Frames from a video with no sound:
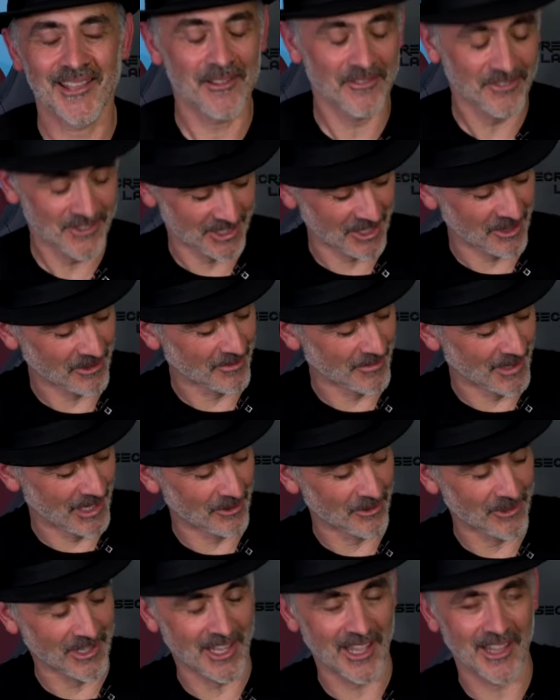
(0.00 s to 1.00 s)
You've shown them a
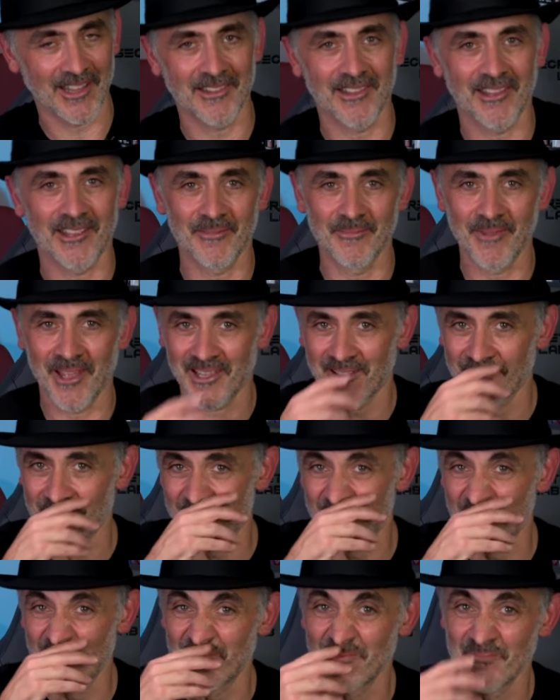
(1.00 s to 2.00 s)
little kit they can make a
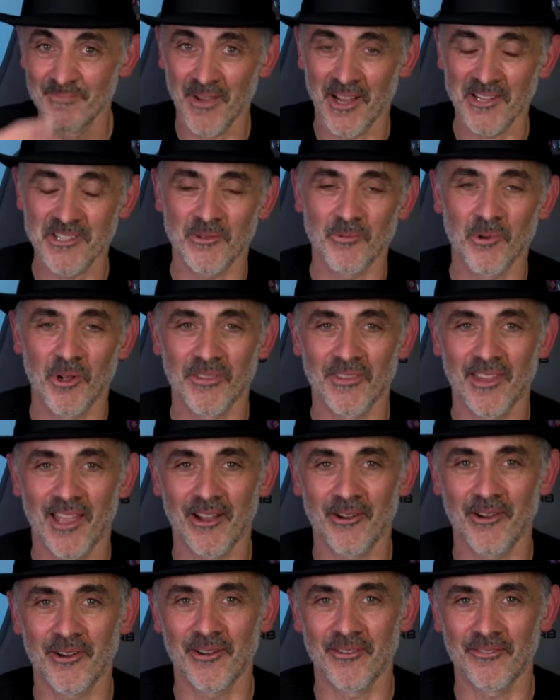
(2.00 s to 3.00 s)
magic wand
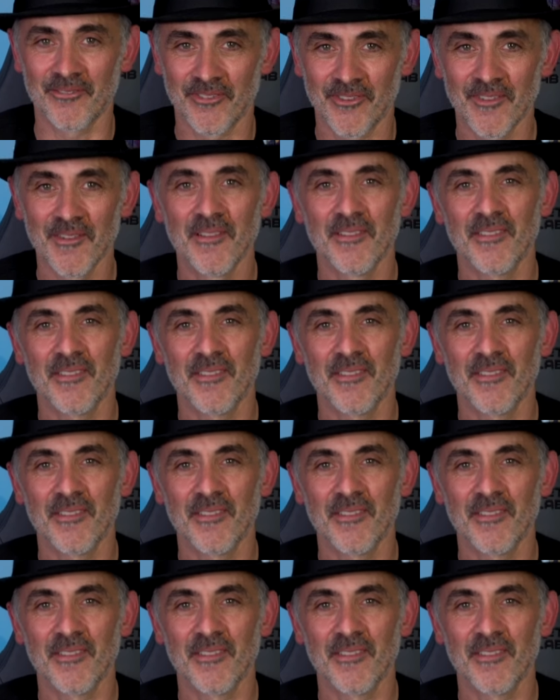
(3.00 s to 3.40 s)
out of.